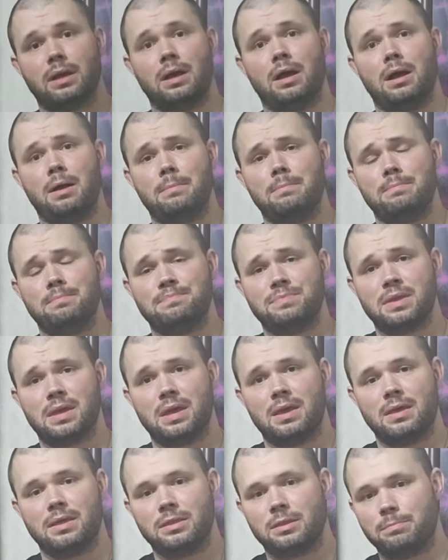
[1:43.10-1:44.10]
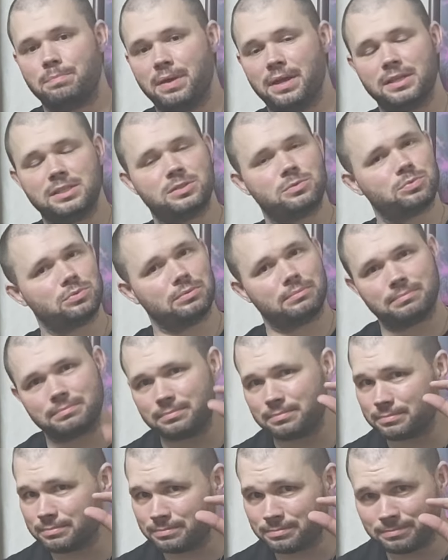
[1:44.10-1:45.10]
the pins were
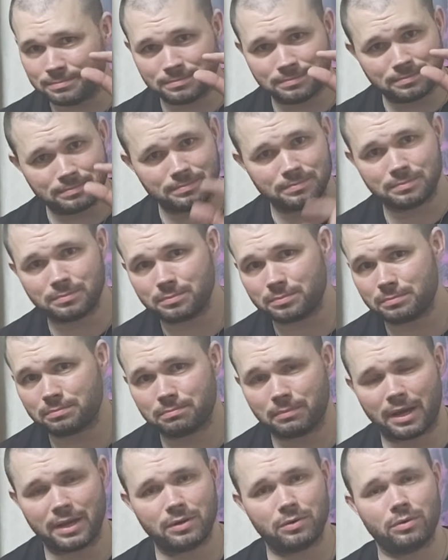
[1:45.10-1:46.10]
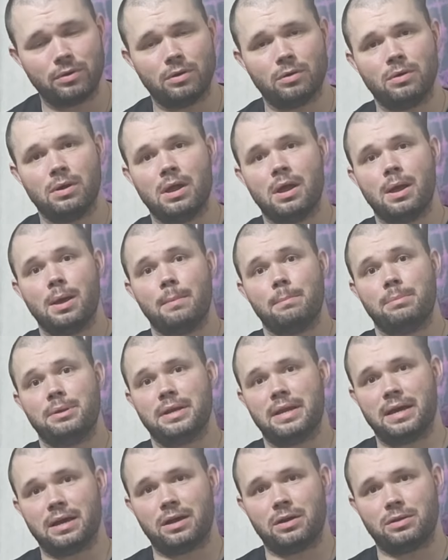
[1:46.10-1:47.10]
micro.
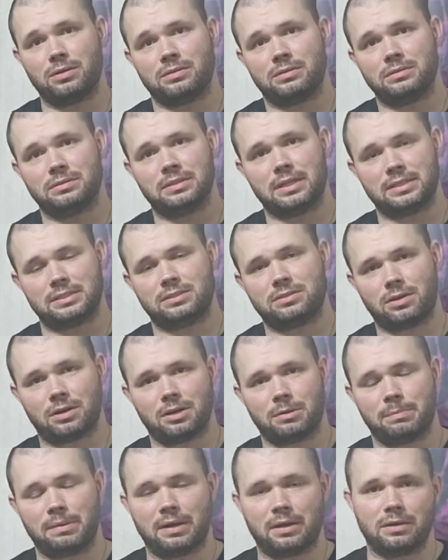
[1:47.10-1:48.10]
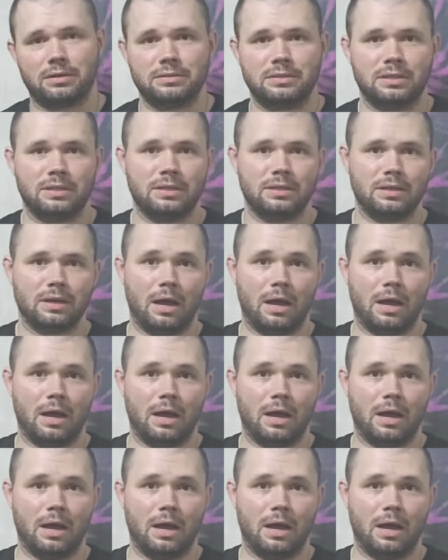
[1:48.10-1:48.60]
But now let's talk about